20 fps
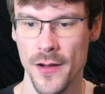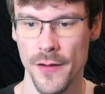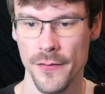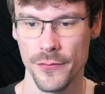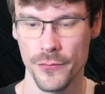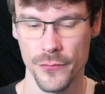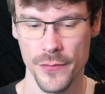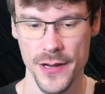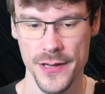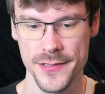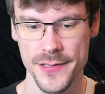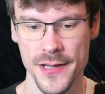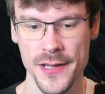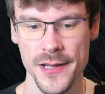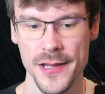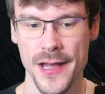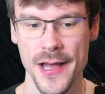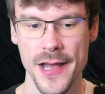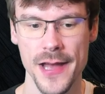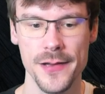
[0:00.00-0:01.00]
of runs
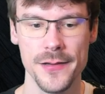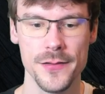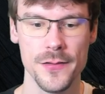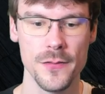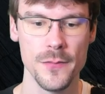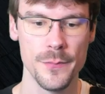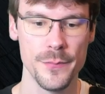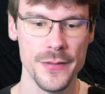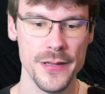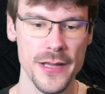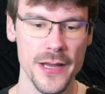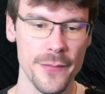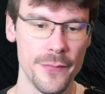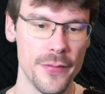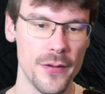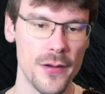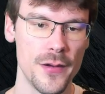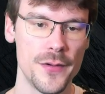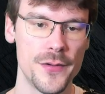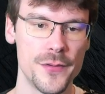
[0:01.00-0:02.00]
and you'll be
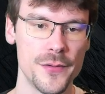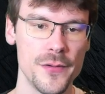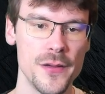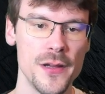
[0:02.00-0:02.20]
able to